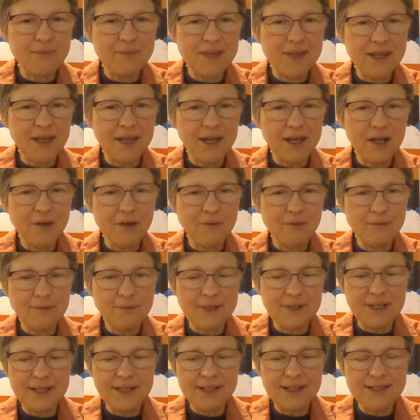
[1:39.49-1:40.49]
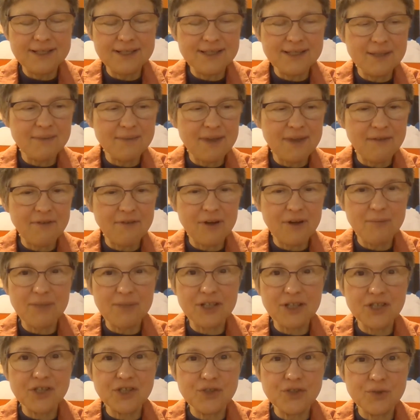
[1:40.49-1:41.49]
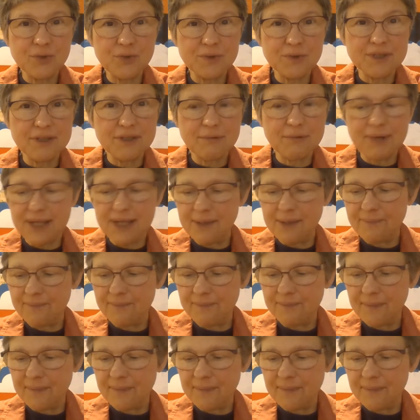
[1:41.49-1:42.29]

There you go. We didn't need to tip that very much at all, did we?